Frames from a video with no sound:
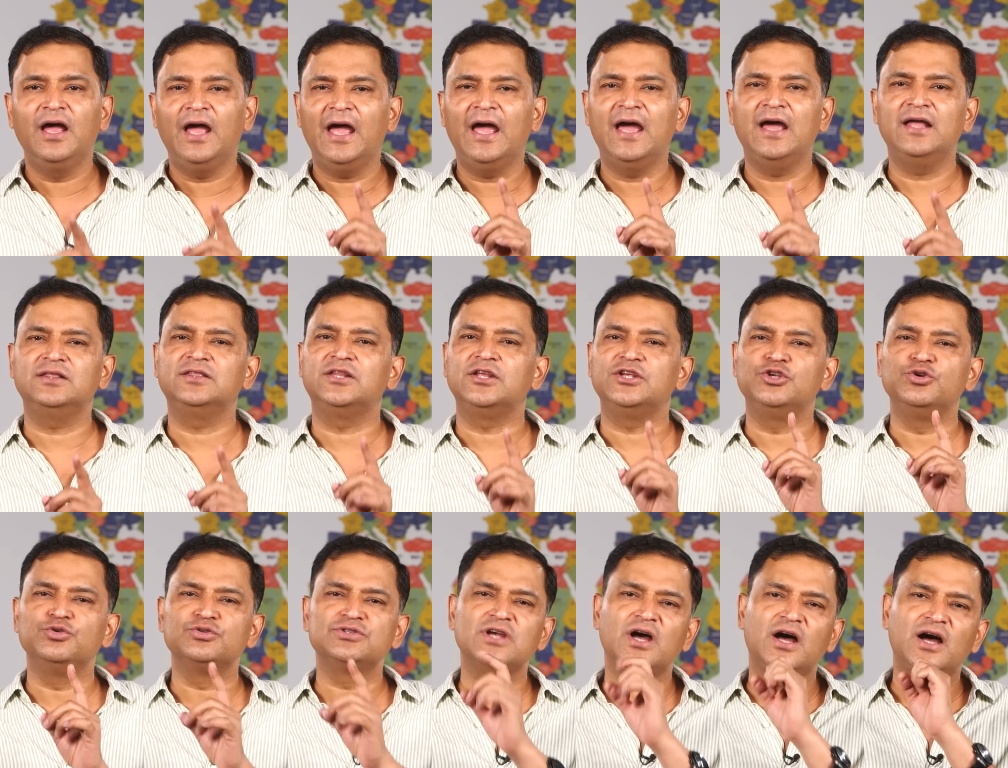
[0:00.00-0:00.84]
And the
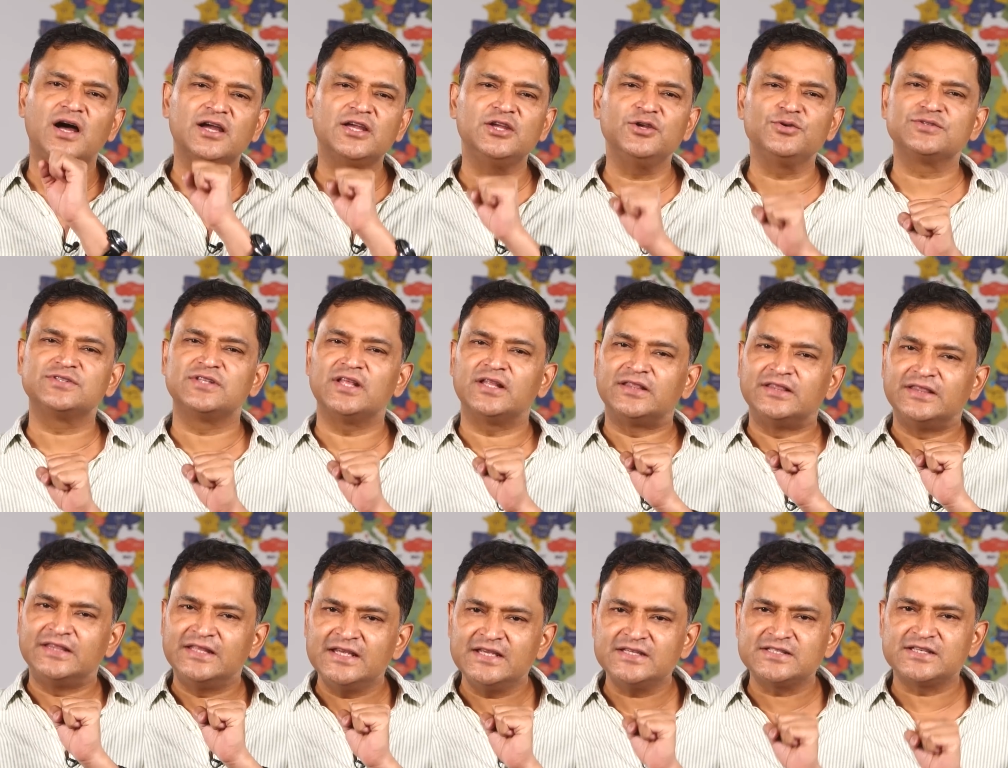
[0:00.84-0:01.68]
user argues
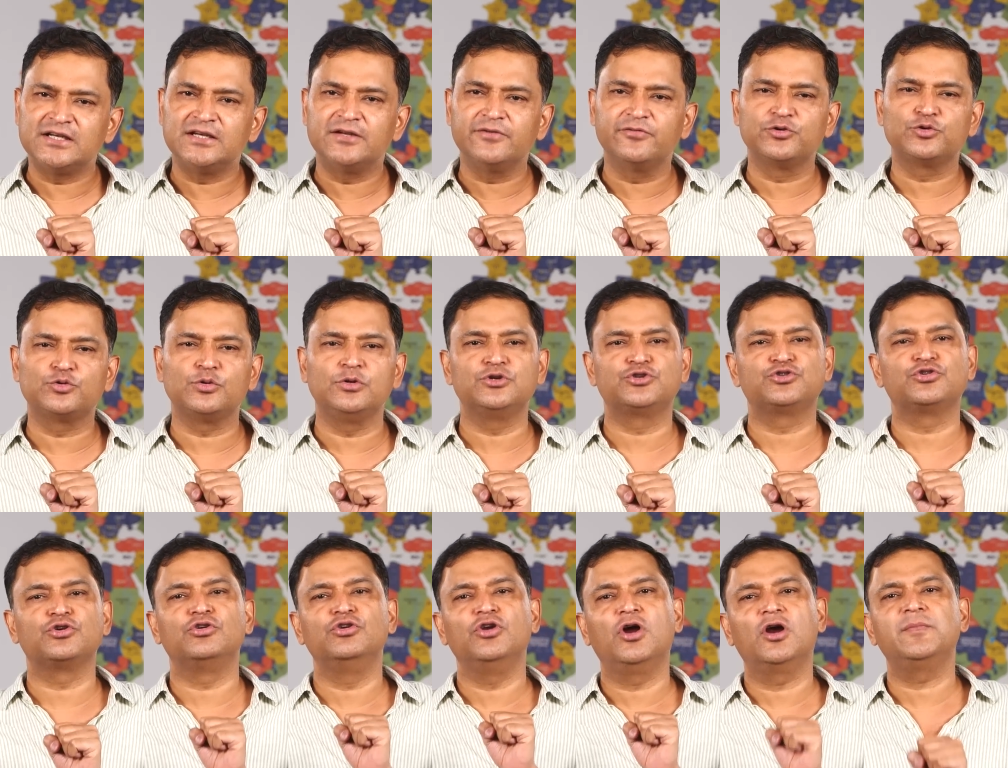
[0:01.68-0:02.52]
that these individuals
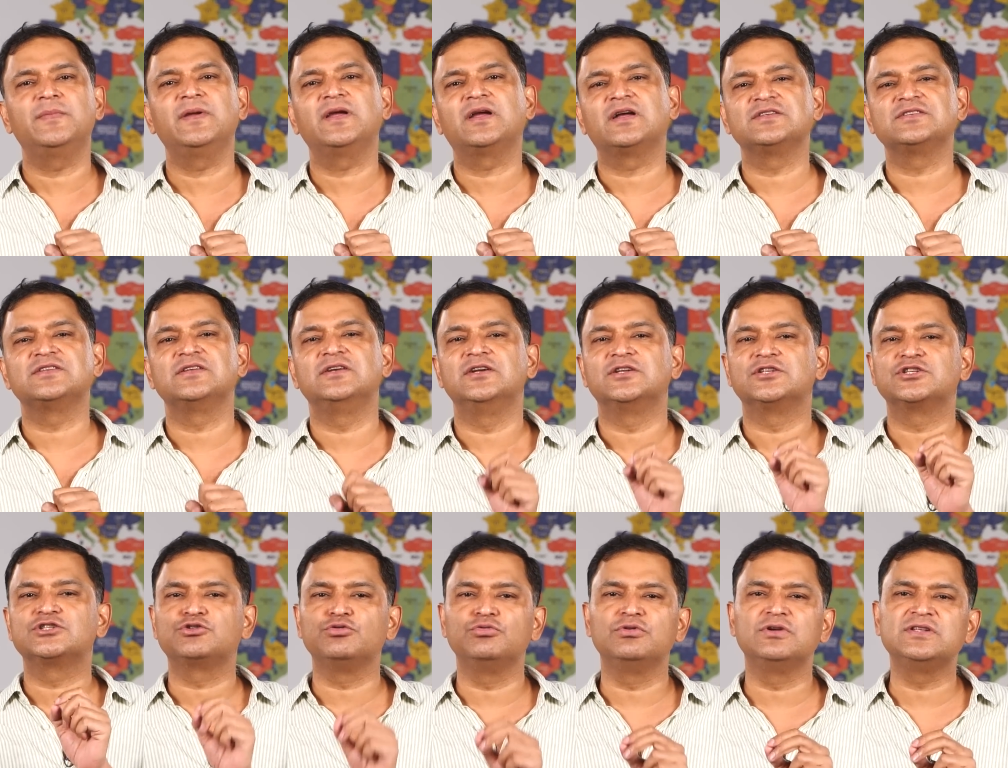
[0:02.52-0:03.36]
should not be considered
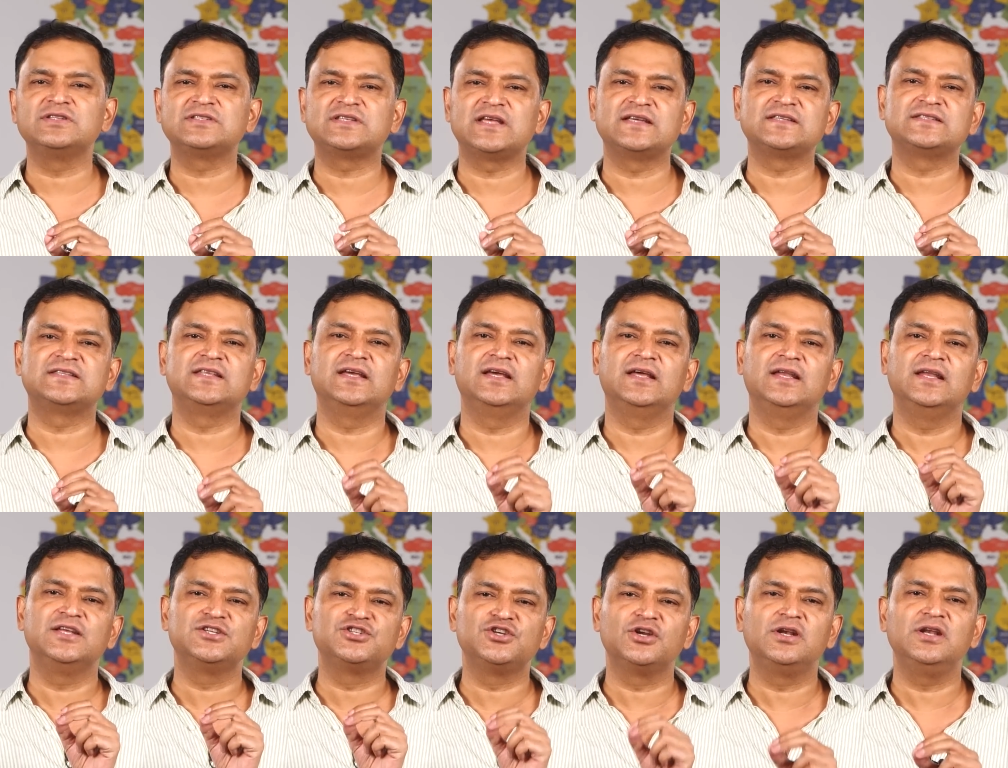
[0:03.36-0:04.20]
students, as they
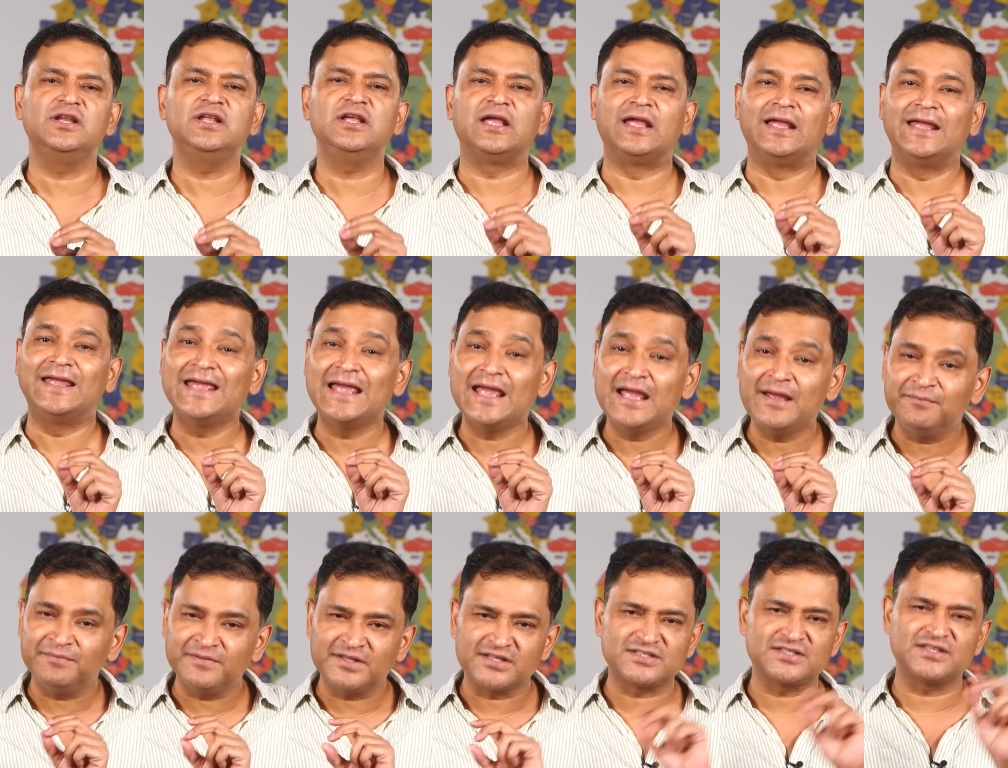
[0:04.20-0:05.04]
allegedly
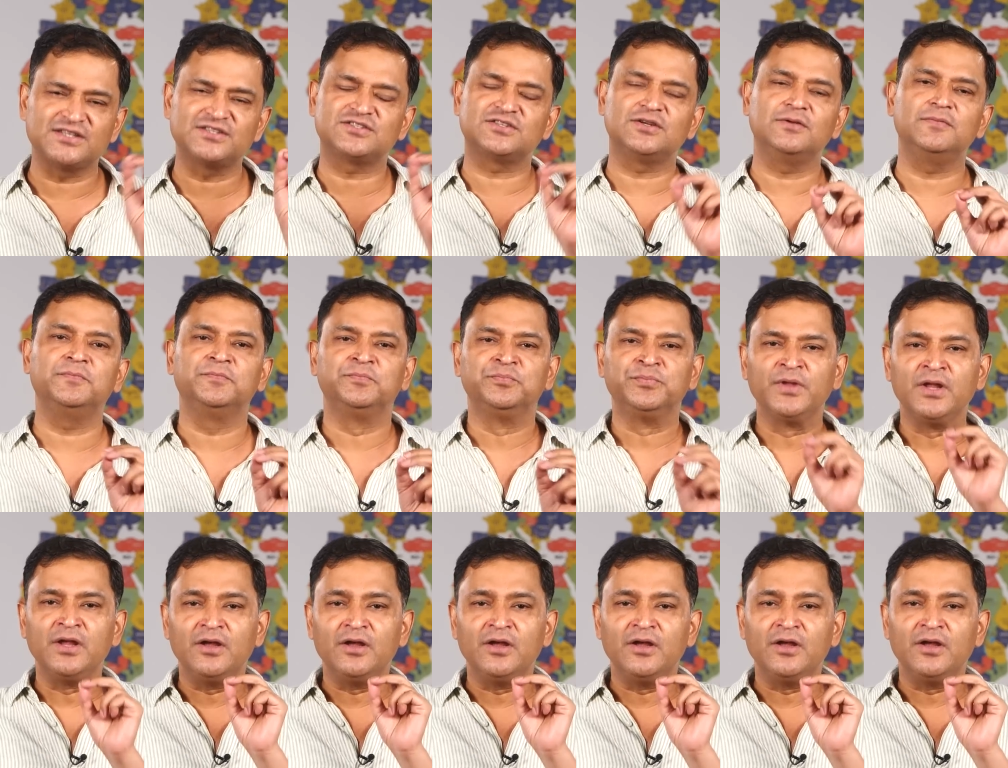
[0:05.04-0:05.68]
game the system,